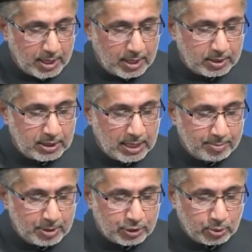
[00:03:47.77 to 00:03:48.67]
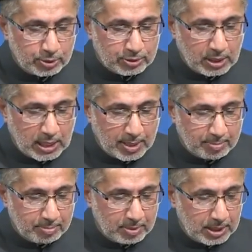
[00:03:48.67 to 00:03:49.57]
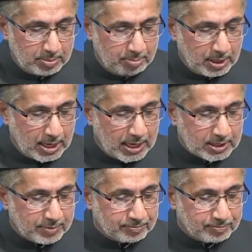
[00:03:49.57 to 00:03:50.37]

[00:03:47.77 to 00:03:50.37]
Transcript: discussing the spiritual objectives of Ramadan.